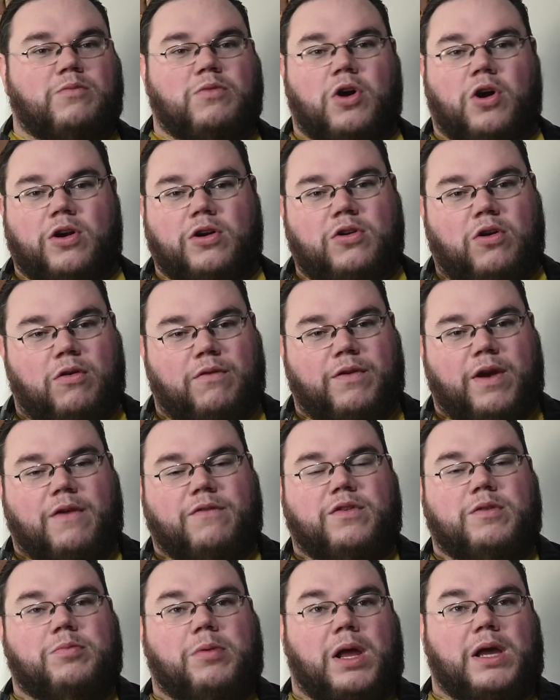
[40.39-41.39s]
We're going to cover
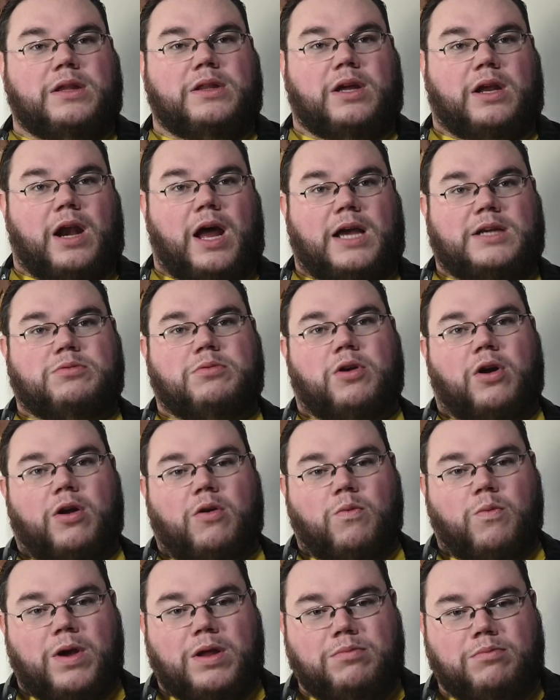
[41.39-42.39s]
every blade of grass. We're going
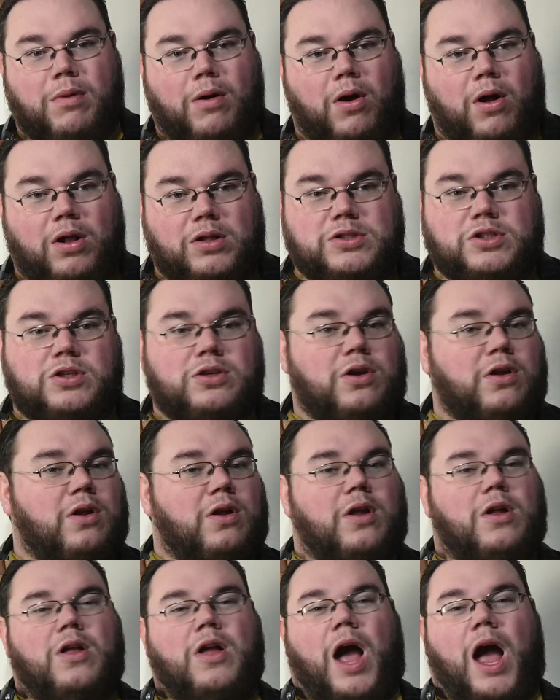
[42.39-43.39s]
to win balls.
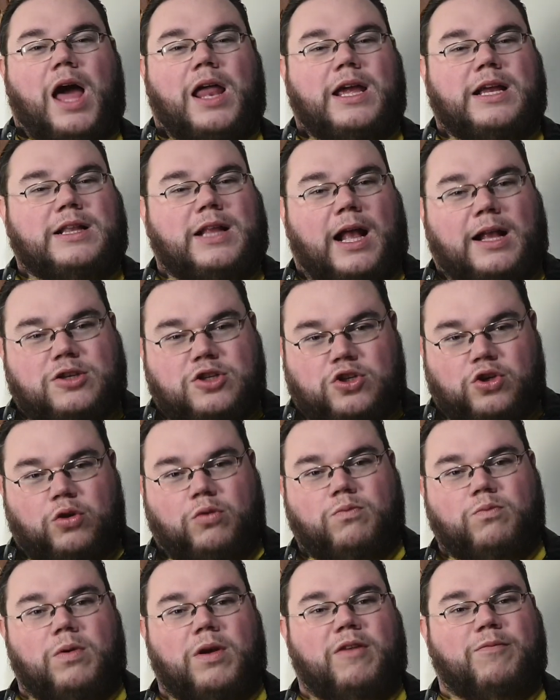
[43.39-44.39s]
I think that's
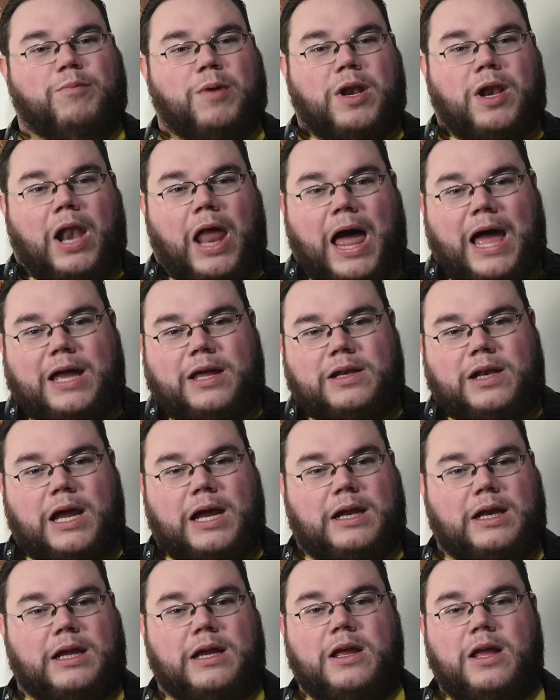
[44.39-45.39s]
something we've been lacking
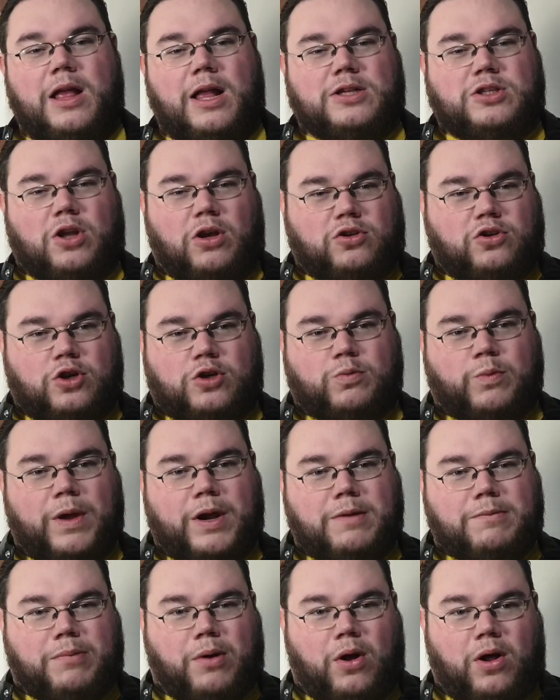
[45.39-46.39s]
lately. It's not just
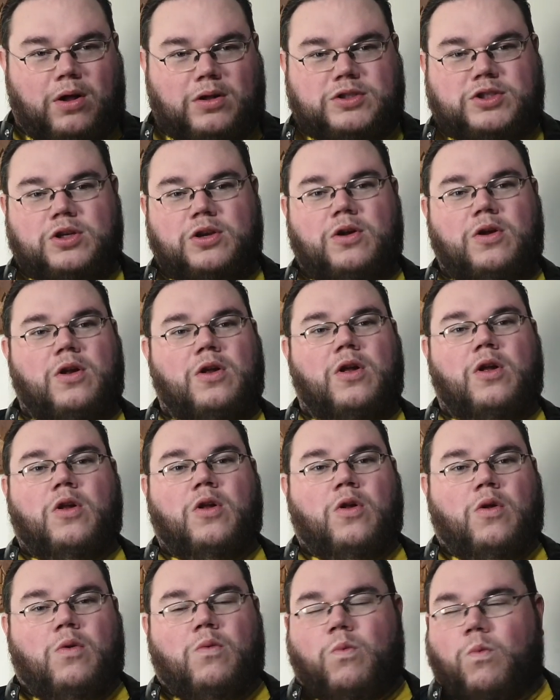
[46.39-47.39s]
winning balls.
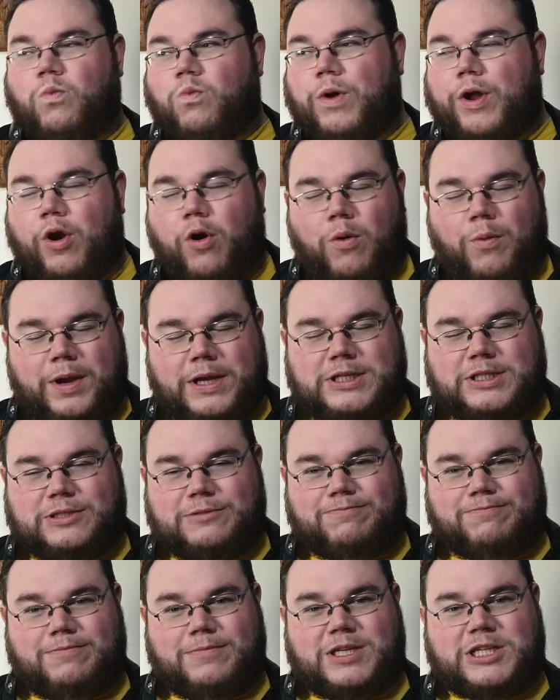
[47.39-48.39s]
We're
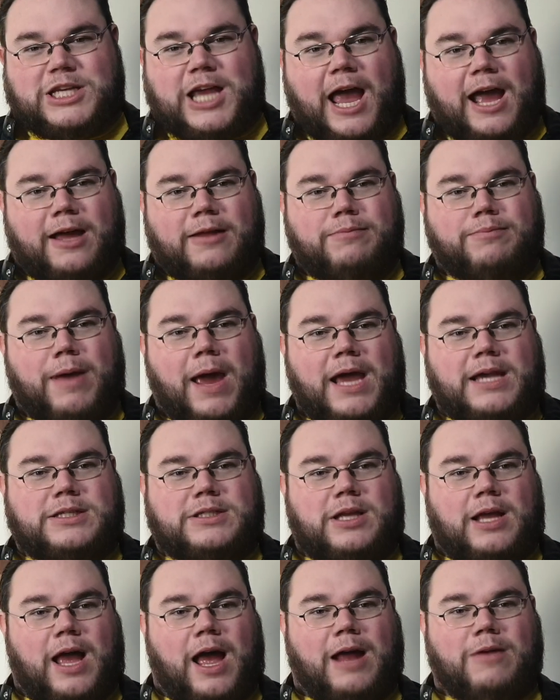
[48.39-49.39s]
always second
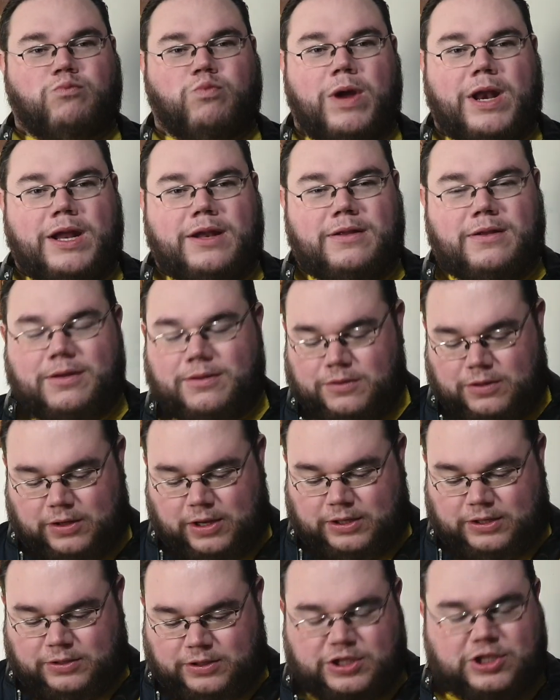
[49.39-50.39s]
best and winning
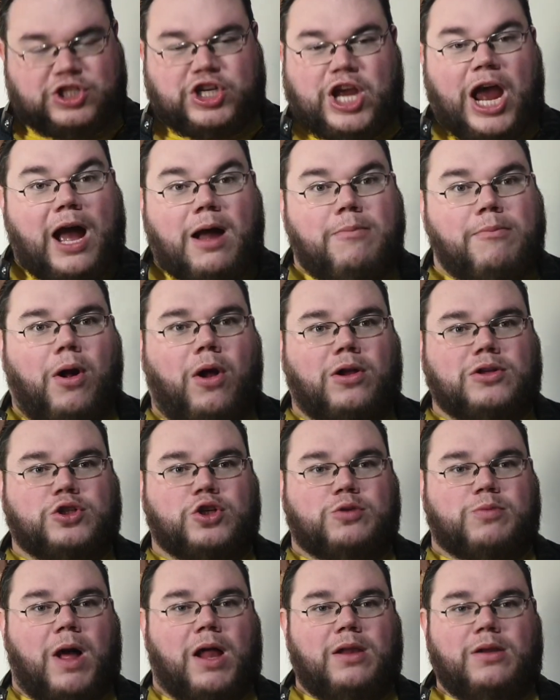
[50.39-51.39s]
second balls
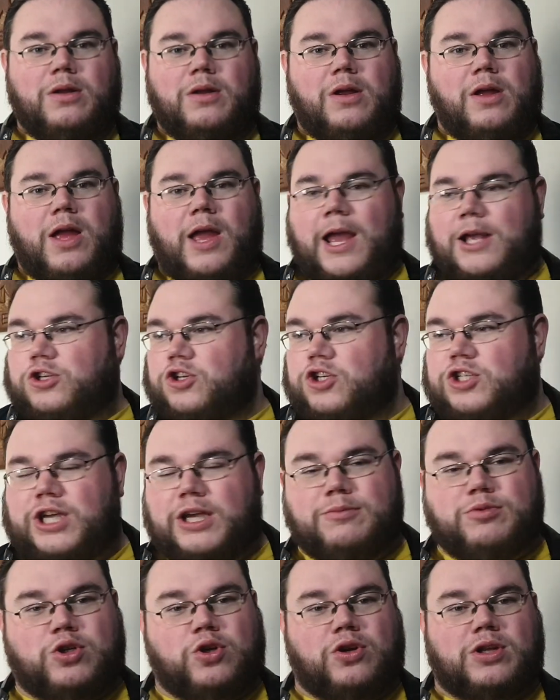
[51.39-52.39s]
as well. It just
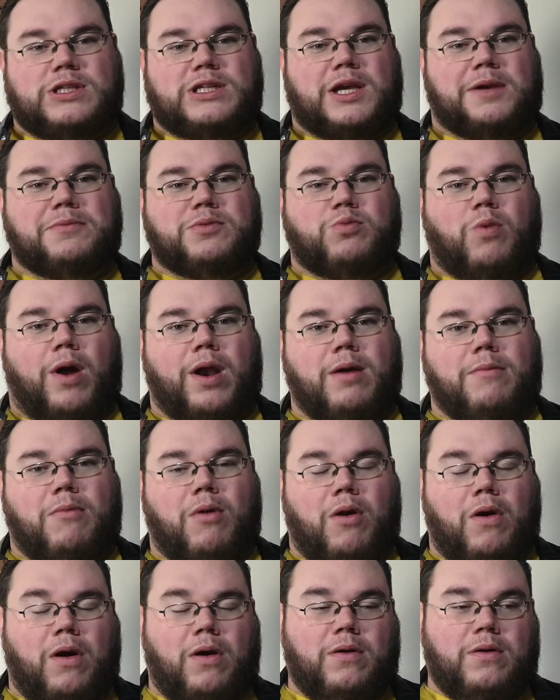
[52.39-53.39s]
seems the other teams want it
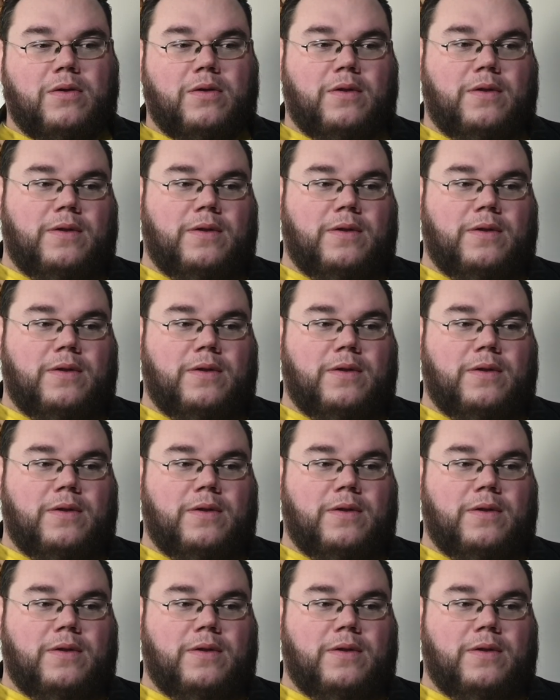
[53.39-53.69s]
more.